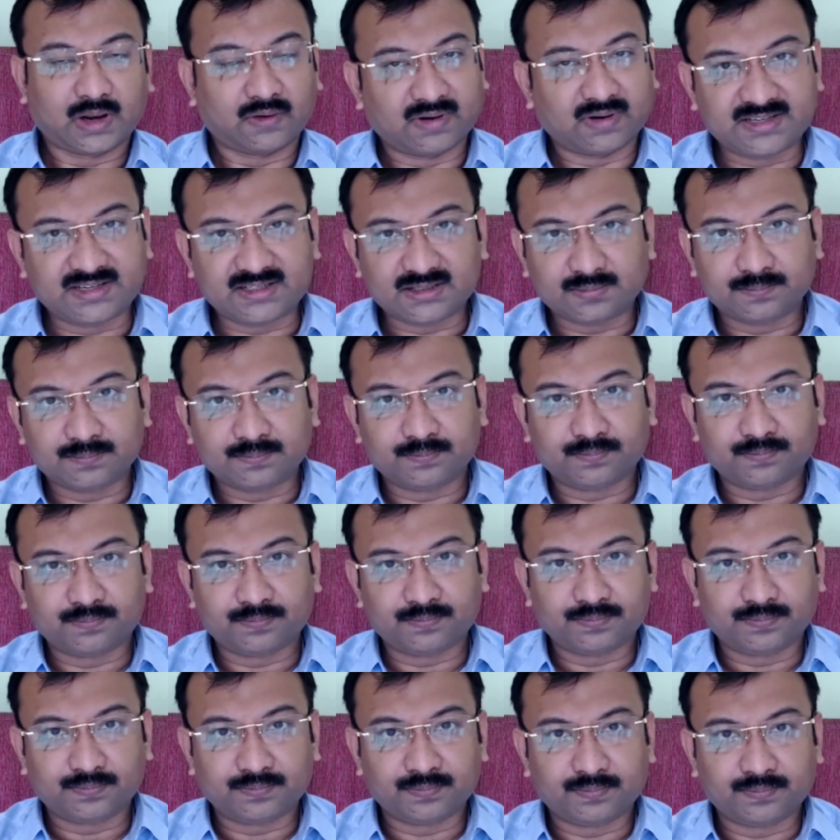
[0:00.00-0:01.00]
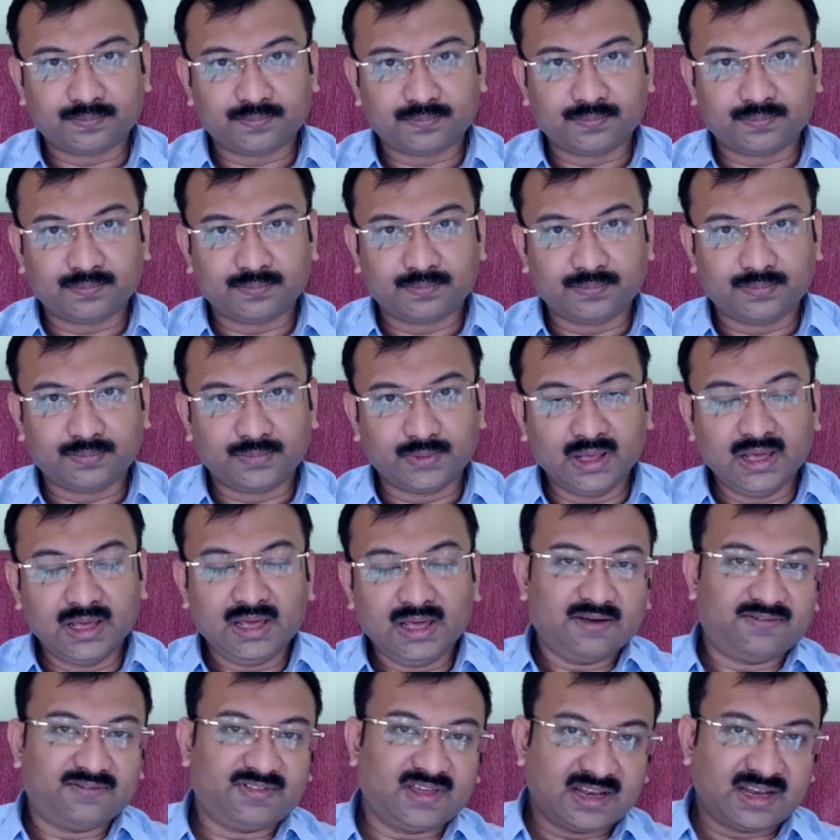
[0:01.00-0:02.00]
Right?
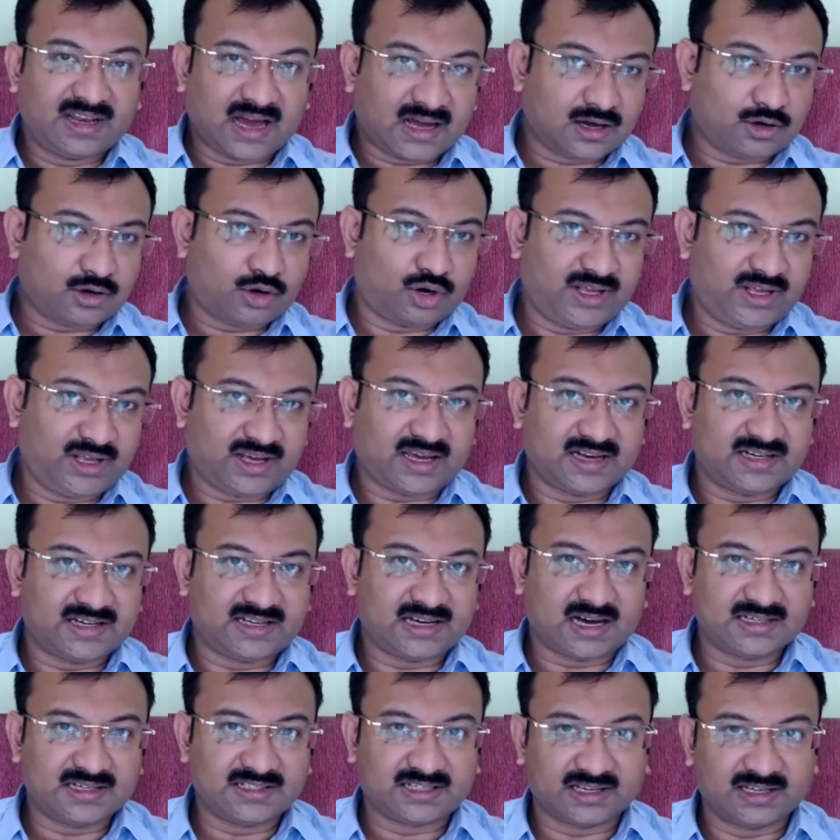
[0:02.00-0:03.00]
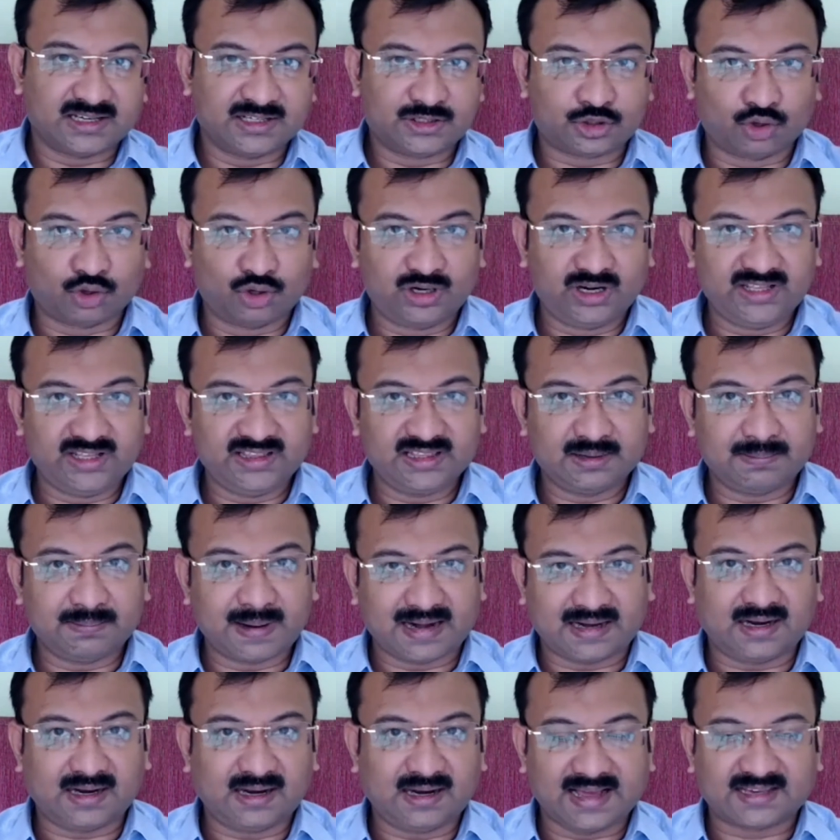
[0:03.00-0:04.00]
If the Naga Konyak headhunter is holding the
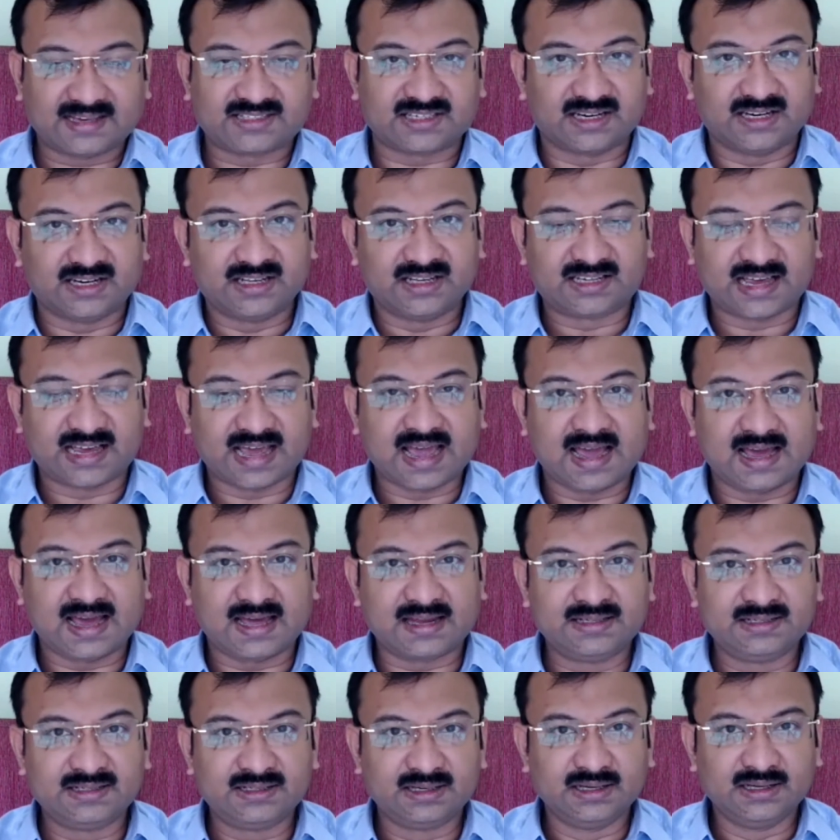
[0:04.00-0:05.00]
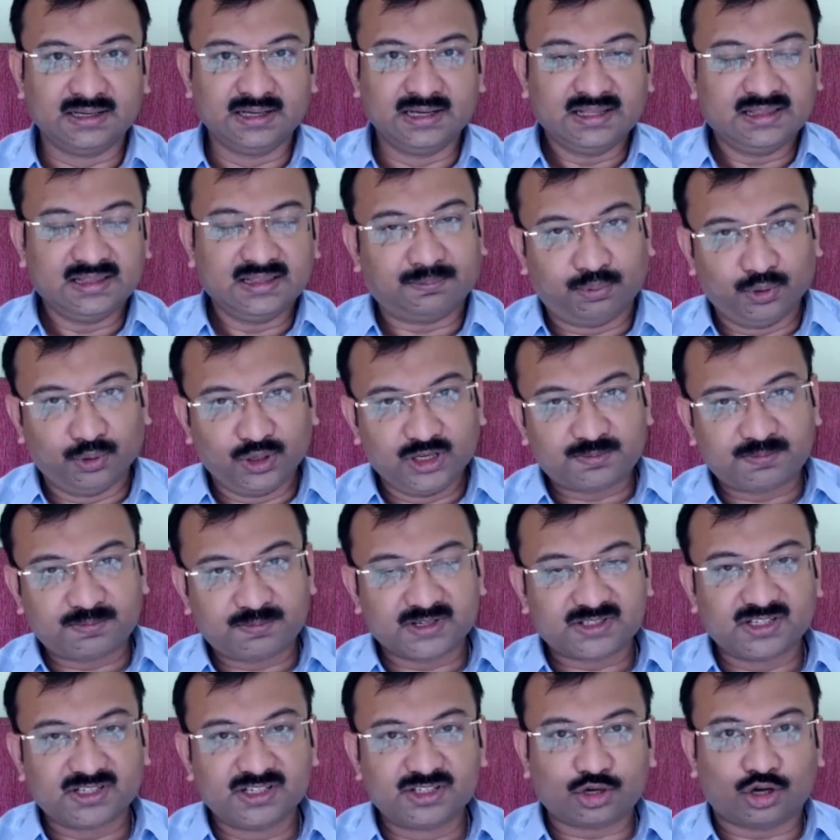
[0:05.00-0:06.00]
battle axe in his hand, the police
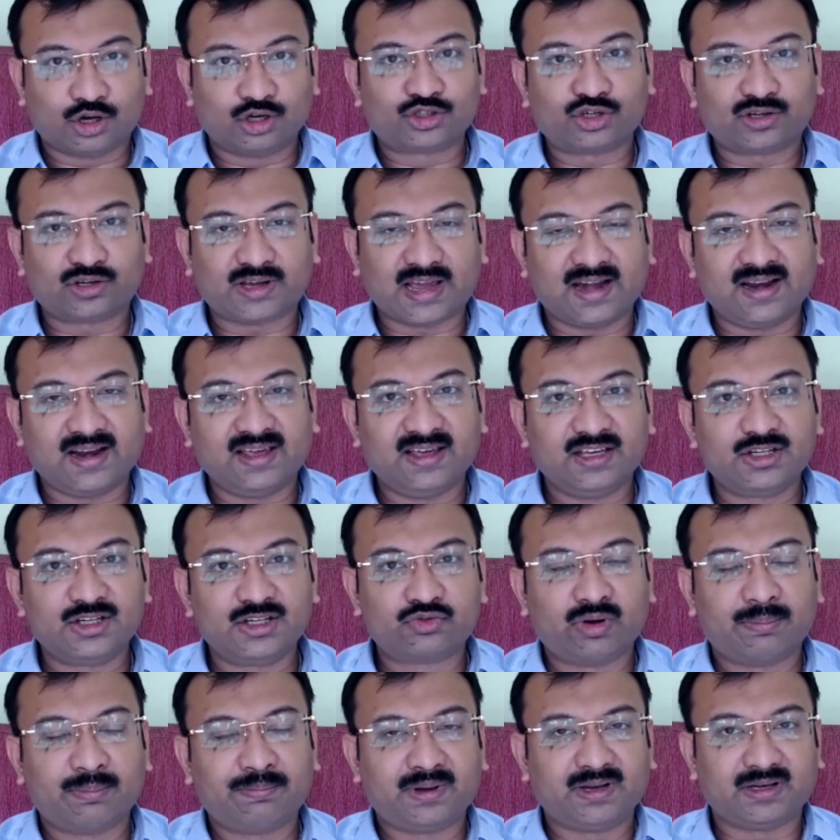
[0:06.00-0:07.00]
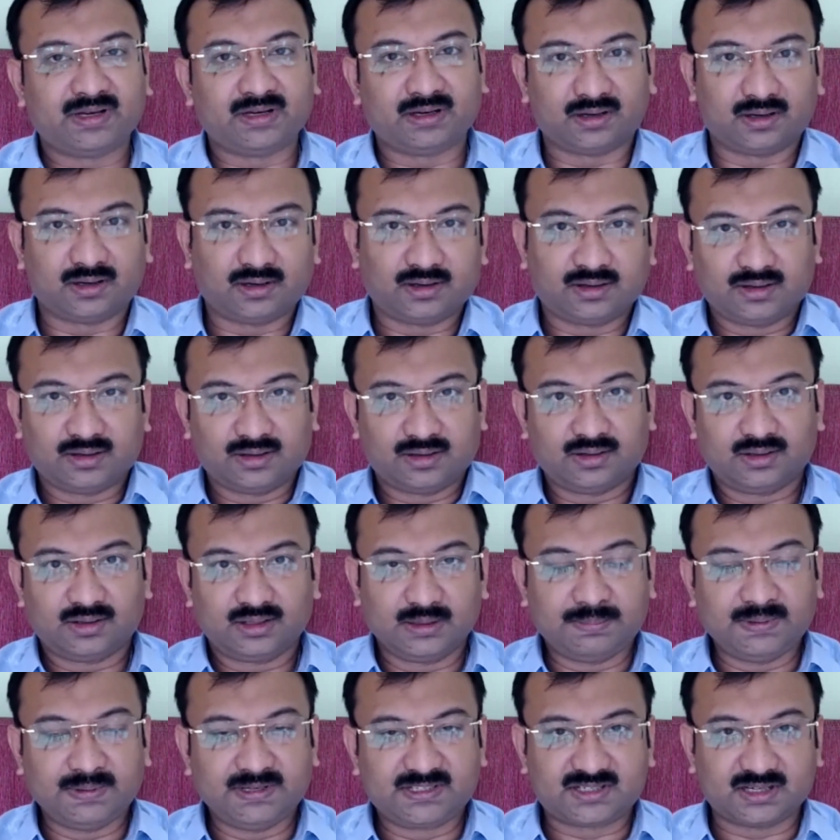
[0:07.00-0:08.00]
person is also carrying his weapon,
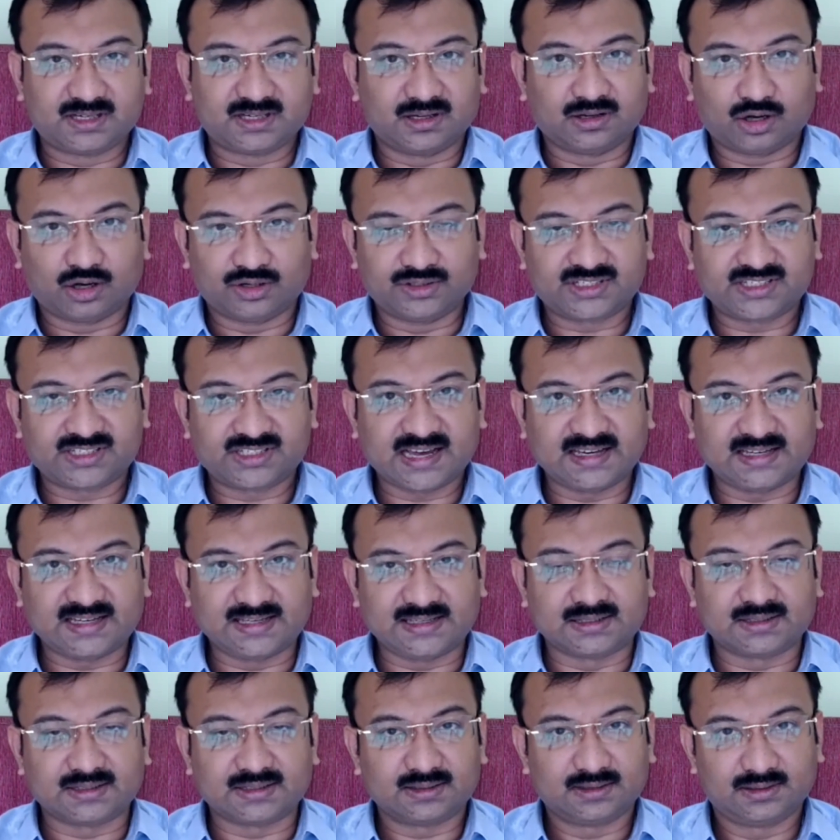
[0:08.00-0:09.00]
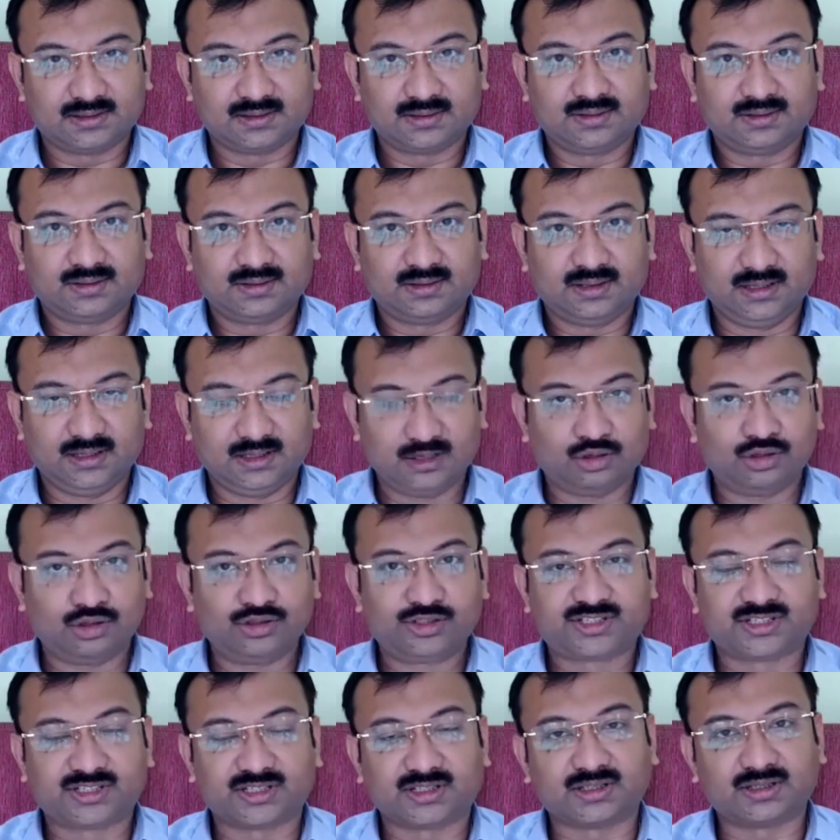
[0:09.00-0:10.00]
the pistol, on the side, in the
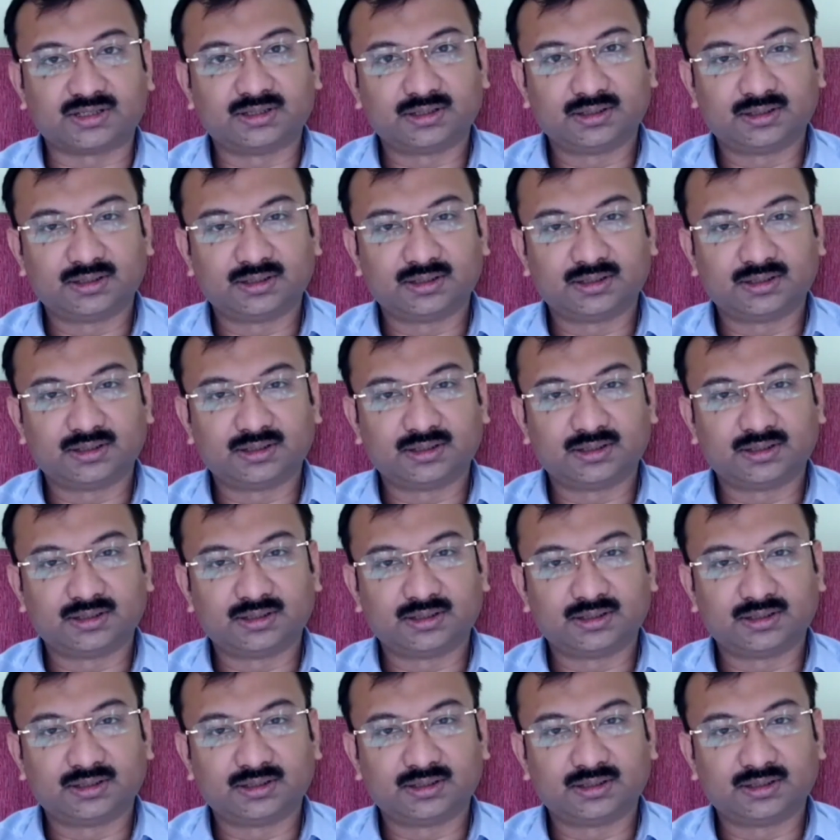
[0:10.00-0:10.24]
holster.